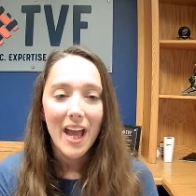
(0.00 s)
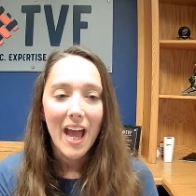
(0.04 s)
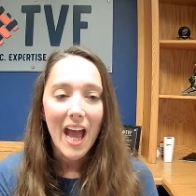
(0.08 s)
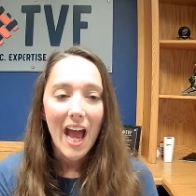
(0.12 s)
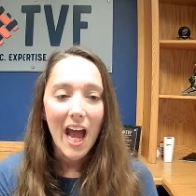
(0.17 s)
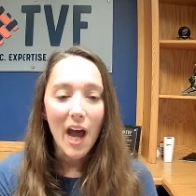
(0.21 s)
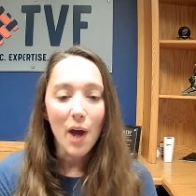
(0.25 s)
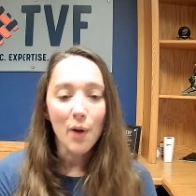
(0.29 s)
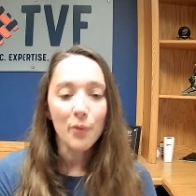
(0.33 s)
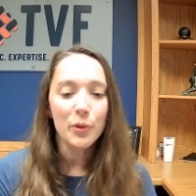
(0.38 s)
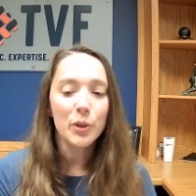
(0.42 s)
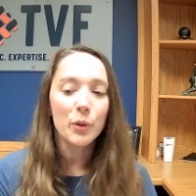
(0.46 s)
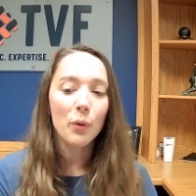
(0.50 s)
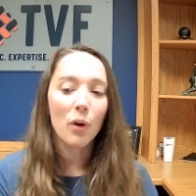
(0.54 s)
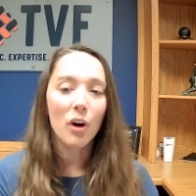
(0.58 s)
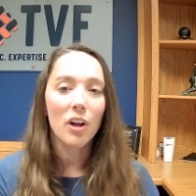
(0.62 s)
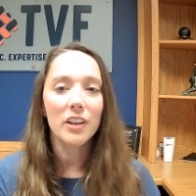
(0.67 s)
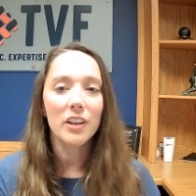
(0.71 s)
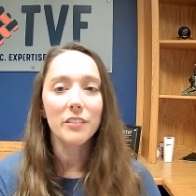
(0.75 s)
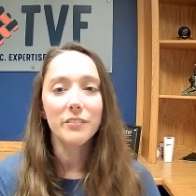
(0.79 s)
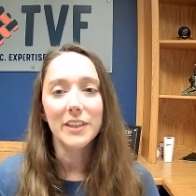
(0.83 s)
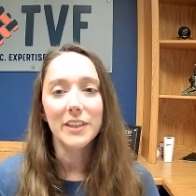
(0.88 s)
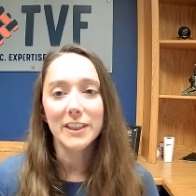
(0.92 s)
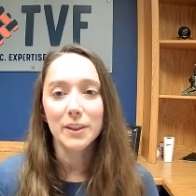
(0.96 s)
How do all
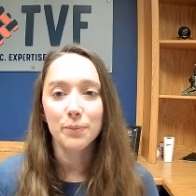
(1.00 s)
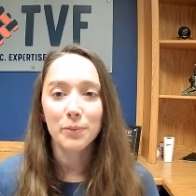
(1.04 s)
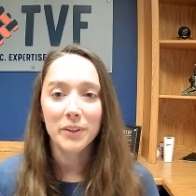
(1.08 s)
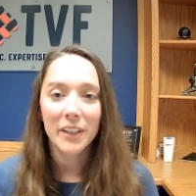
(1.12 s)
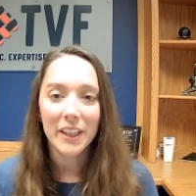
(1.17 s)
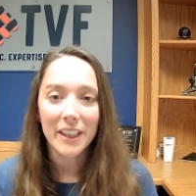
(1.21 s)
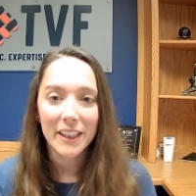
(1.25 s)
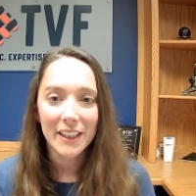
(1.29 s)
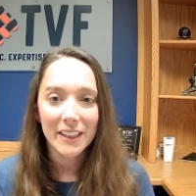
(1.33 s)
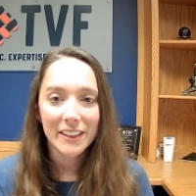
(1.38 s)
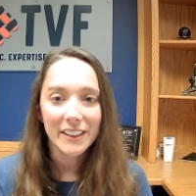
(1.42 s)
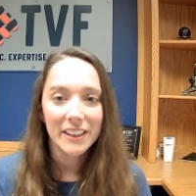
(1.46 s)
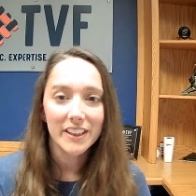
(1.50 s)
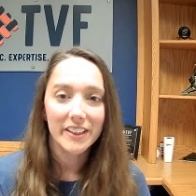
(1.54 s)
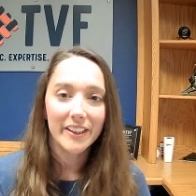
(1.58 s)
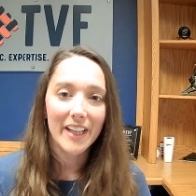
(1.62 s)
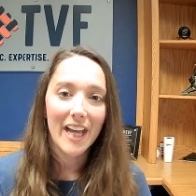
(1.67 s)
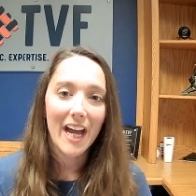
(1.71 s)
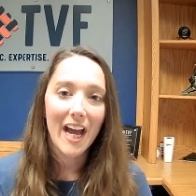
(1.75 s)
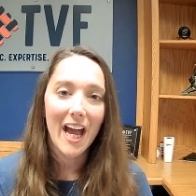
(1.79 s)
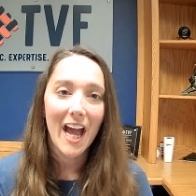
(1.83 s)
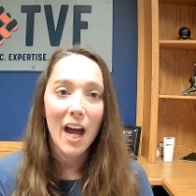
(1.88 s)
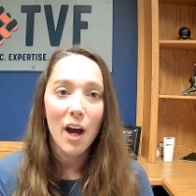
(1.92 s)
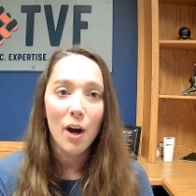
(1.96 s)
of us play into
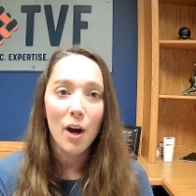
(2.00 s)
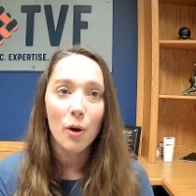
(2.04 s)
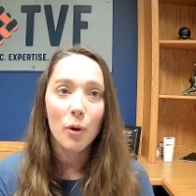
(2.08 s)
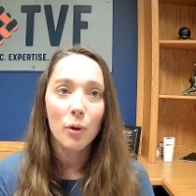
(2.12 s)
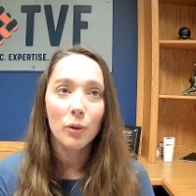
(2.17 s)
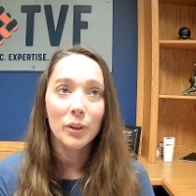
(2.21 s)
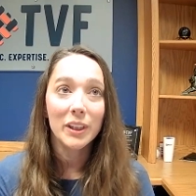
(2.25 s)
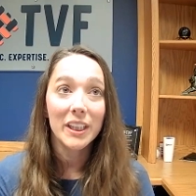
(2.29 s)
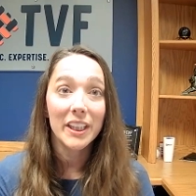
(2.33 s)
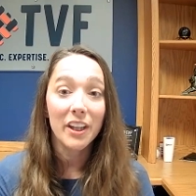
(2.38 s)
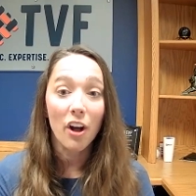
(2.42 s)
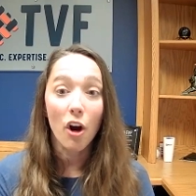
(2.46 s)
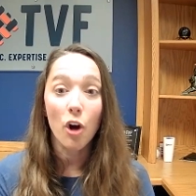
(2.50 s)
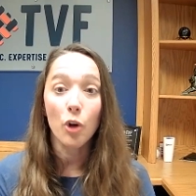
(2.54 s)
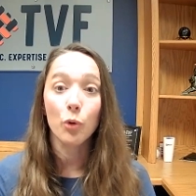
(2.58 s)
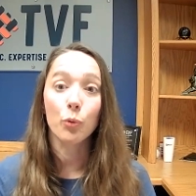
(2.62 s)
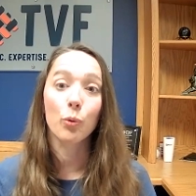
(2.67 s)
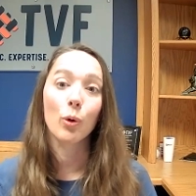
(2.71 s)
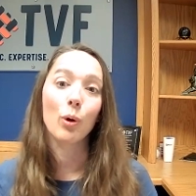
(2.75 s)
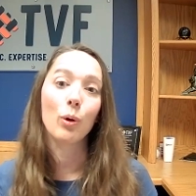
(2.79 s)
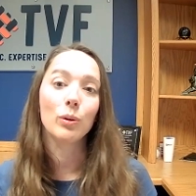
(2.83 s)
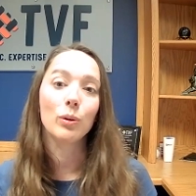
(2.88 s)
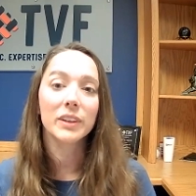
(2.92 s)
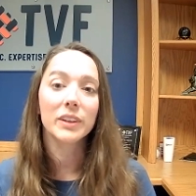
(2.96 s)
that? How can our
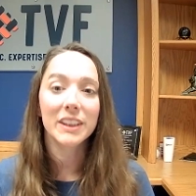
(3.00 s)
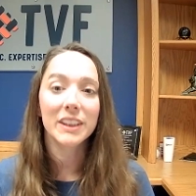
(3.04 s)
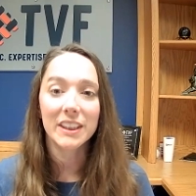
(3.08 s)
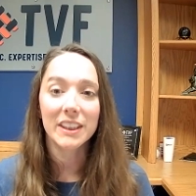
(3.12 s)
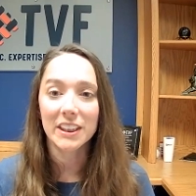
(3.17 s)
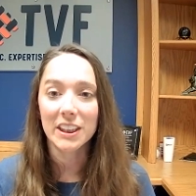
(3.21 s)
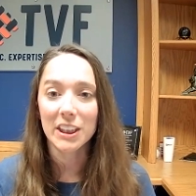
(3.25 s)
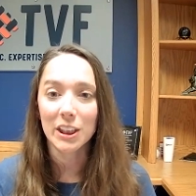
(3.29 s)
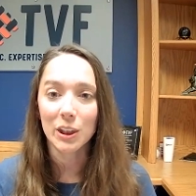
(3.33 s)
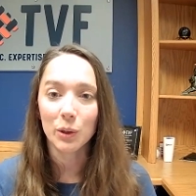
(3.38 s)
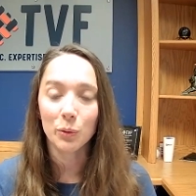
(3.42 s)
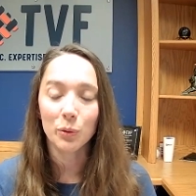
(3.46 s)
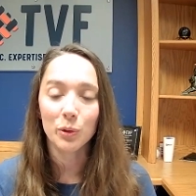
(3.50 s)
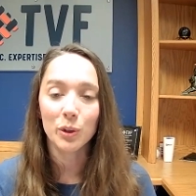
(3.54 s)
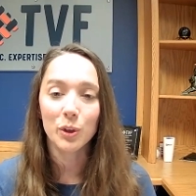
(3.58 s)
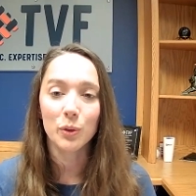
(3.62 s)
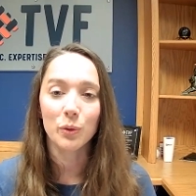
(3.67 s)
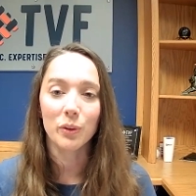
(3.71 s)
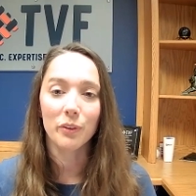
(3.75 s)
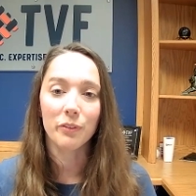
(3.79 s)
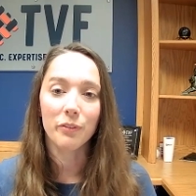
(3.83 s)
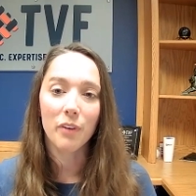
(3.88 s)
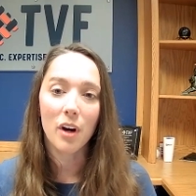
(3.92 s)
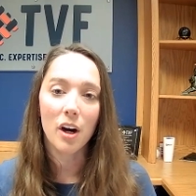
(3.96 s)
roles continue
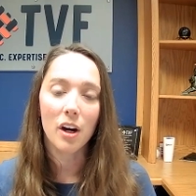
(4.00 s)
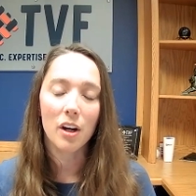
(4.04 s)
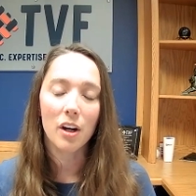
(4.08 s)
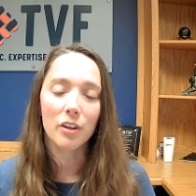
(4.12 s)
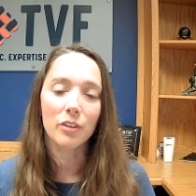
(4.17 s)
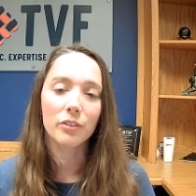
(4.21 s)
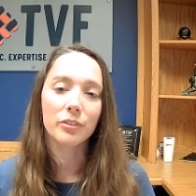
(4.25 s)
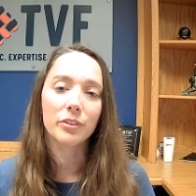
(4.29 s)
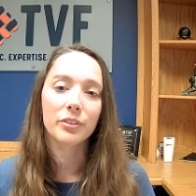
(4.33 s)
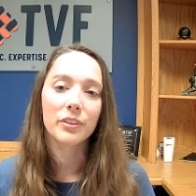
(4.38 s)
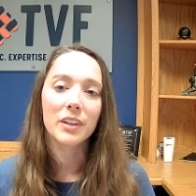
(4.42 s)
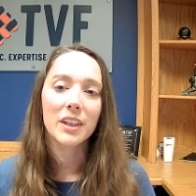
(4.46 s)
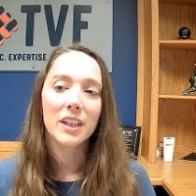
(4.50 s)
to evolve?